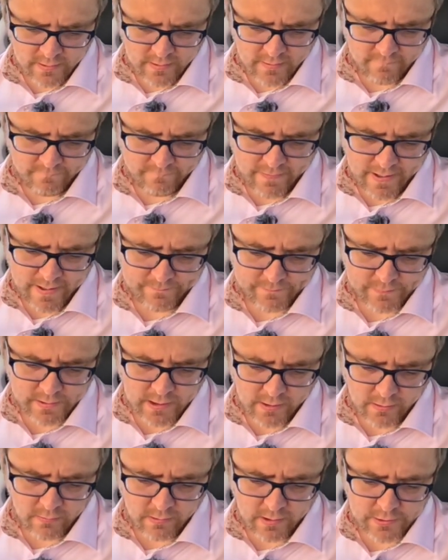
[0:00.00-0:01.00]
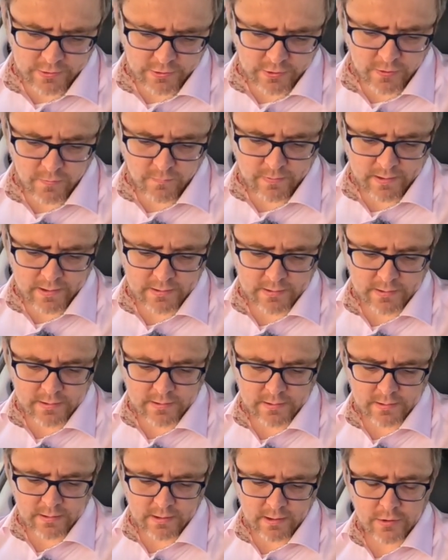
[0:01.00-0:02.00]
Famgo. I assume
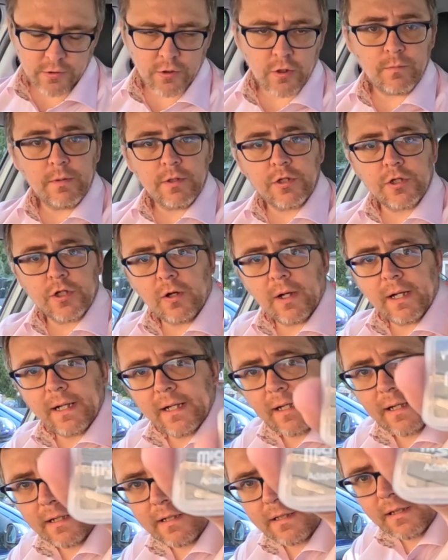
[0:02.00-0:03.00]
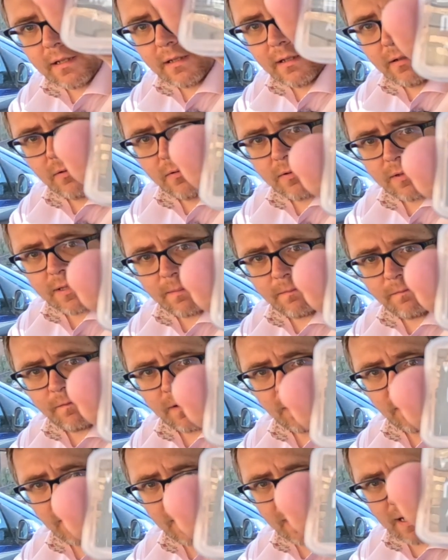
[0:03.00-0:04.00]
it's Chinese or something
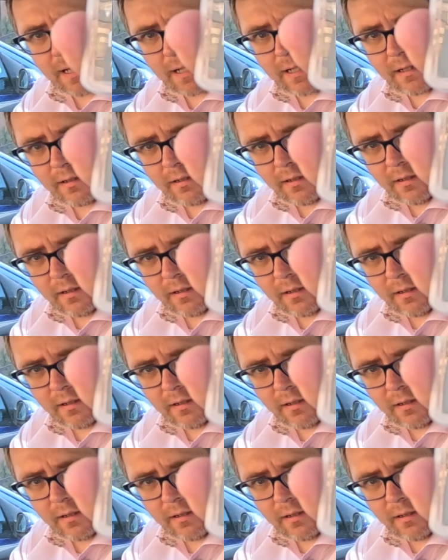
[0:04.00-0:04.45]
like that,